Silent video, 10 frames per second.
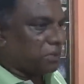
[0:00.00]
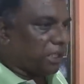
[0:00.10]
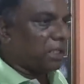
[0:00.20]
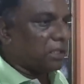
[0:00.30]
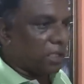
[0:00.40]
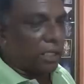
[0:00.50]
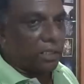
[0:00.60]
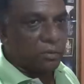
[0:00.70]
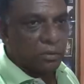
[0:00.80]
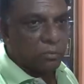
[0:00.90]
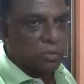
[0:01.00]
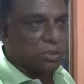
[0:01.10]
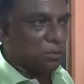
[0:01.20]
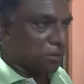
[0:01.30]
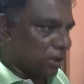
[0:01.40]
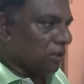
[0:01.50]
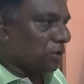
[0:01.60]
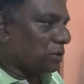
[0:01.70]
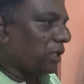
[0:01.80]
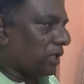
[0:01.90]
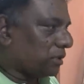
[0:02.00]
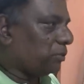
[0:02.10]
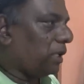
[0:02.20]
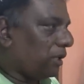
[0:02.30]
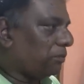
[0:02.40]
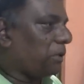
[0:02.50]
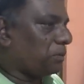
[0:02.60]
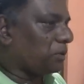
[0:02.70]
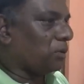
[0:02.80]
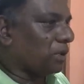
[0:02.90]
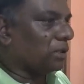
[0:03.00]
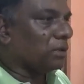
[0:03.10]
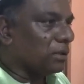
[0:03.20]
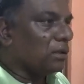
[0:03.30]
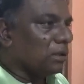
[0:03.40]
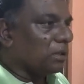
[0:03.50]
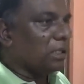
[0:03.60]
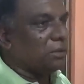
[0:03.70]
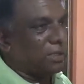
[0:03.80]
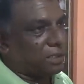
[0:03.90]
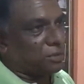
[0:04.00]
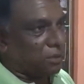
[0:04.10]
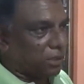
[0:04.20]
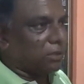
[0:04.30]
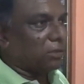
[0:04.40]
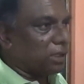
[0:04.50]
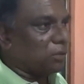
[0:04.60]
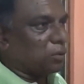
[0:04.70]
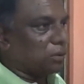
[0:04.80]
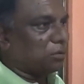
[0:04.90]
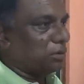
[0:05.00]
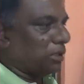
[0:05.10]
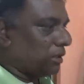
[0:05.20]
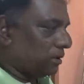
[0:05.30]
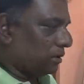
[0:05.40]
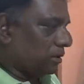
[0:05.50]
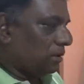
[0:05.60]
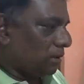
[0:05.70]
taking a liking to the bookshop. So yes, we have people who are intellectual and really want to read.